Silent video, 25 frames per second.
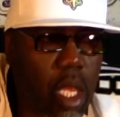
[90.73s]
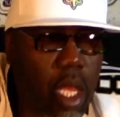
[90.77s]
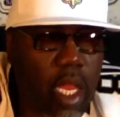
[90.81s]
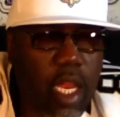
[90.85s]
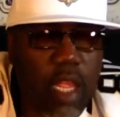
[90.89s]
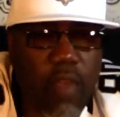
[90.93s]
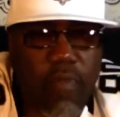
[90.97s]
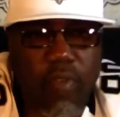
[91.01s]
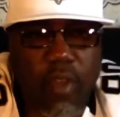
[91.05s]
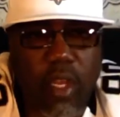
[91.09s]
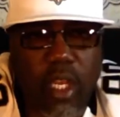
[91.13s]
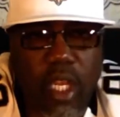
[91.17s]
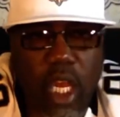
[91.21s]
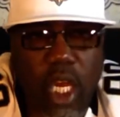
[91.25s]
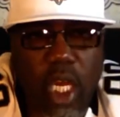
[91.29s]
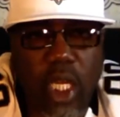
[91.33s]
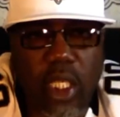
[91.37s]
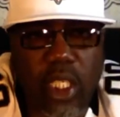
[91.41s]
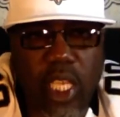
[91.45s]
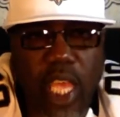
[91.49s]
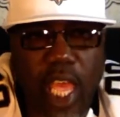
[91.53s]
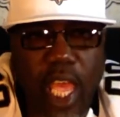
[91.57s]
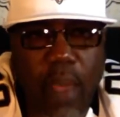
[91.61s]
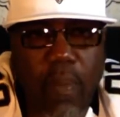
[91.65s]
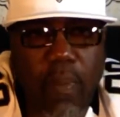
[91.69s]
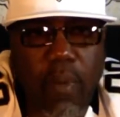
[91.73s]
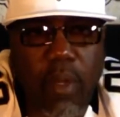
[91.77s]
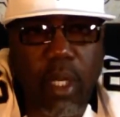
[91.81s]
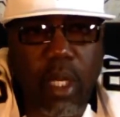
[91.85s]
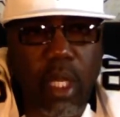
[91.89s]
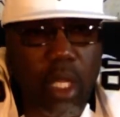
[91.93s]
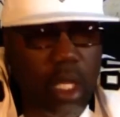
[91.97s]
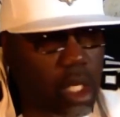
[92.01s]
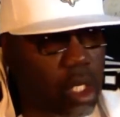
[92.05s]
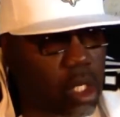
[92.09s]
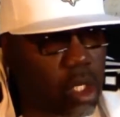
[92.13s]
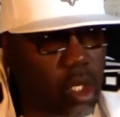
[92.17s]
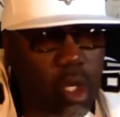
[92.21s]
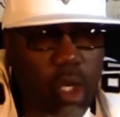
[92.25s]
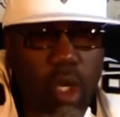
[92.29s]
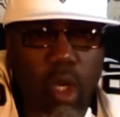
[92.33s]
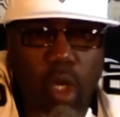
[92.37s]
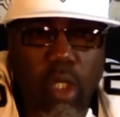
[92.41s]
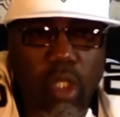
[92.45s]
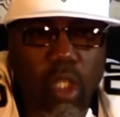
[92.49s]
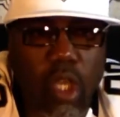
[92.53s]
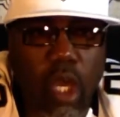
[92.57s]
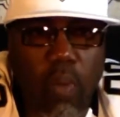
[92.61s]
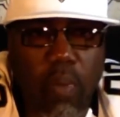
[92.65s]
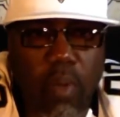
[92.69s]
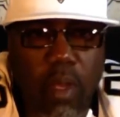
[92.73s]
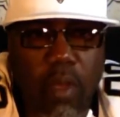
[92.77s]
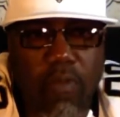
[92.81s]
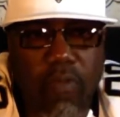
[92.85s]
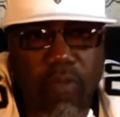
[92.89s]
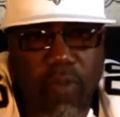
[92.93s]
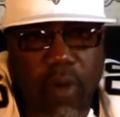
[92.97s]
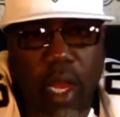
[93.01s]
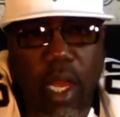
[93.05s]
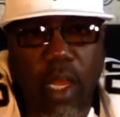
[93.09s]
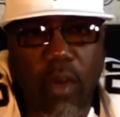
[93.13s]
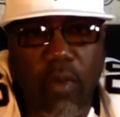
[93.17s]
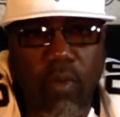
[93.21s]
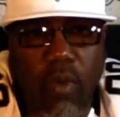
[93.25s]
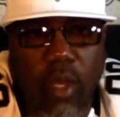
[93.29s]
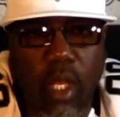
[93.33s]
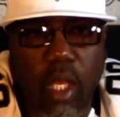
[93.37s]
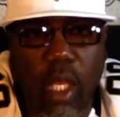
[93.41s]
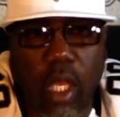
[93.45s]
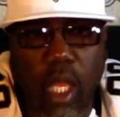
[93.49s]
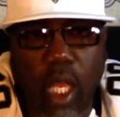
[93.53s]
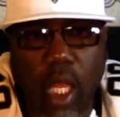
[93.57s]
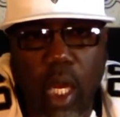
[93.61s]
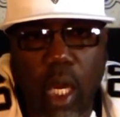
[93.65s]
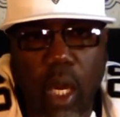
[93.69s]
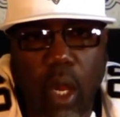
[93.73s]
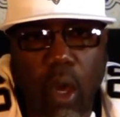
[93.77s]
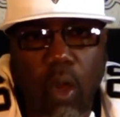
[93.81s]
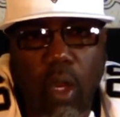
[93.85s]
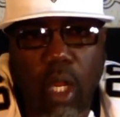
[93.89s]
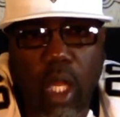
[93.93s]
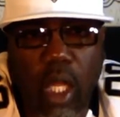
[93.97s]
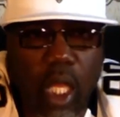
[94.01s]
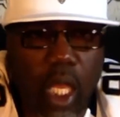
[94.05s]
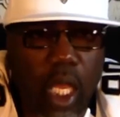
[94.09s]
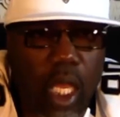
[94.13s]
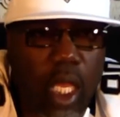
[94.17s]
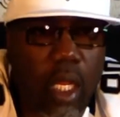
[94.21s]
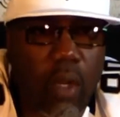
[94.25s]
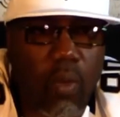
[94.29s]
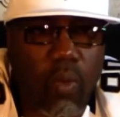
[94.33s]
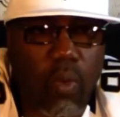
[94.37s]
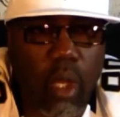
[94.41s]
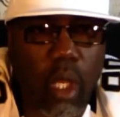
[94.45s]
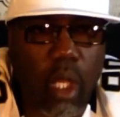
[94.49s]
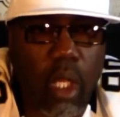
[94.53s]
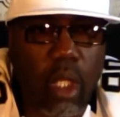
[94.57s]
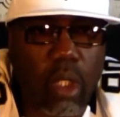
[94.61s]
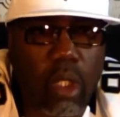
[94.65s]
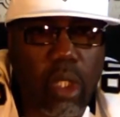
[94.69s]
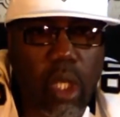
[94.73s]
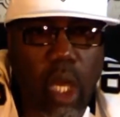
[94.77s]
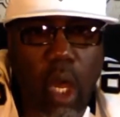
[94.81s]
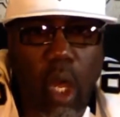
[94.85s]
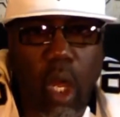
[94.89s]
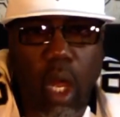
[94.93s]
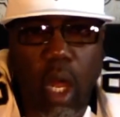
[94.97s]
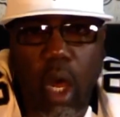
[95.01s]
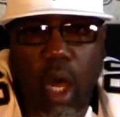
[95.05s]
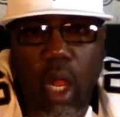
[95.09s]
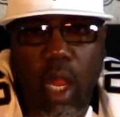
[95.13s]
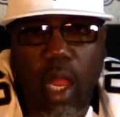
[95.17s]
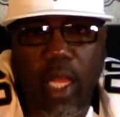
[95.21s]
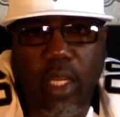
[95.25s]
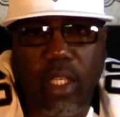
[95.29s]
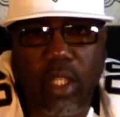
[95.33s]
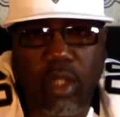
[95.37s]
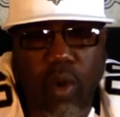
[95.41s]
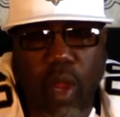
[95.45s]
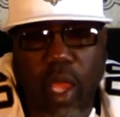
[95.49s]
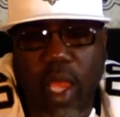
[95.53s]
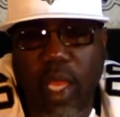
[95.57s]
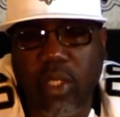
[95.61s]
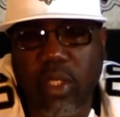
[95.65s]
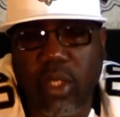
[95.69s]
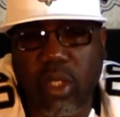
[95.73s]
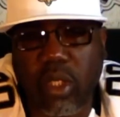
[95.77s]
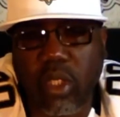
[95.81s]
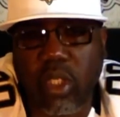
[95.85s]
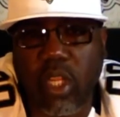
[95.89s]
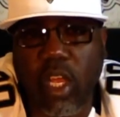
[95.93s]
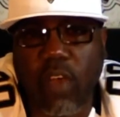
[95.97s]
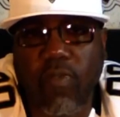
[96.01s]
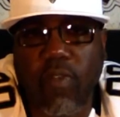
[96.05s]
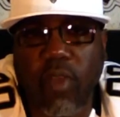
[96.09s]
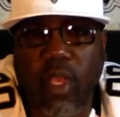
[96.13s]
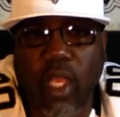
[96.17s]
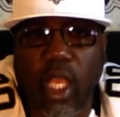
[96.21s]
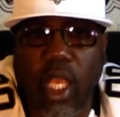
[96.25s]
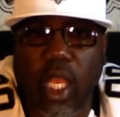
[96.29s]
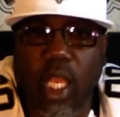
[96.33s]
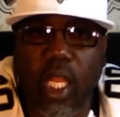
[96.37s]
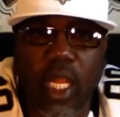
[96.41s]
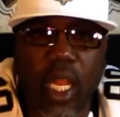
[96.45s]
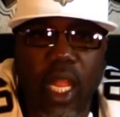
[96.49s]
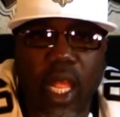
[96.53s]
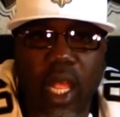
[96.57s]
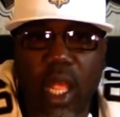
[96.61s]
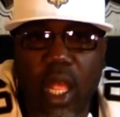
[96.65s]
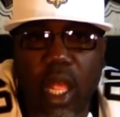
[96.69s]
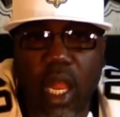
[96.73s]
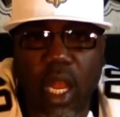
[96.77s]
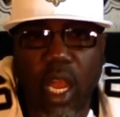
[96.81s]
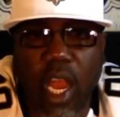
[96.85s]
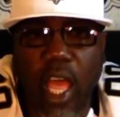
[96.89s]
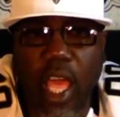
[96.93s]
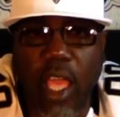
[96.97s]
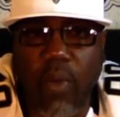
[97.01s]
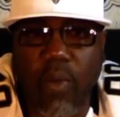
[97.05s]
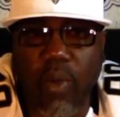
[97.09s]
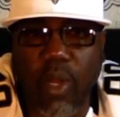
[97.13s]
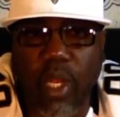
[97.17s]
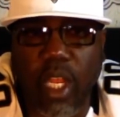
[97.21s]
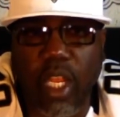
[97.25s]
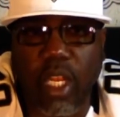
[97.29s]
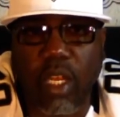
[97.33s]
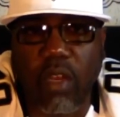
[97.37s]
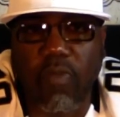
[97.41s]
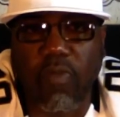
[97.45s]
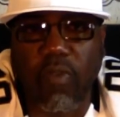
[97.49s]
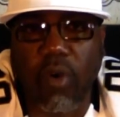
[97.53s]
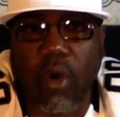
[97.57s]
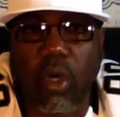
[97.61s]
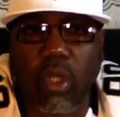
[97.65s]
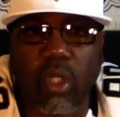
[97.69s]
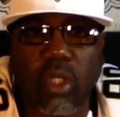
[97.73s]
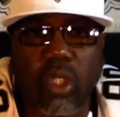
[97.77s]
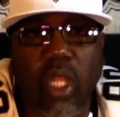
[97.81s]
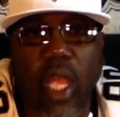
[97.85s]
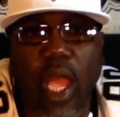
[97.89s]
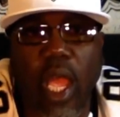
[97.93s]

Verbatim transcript: And if it does happen, then, you know, it's going to be fun. We can get it on again. We can talk all that trash and stuff again like we did the first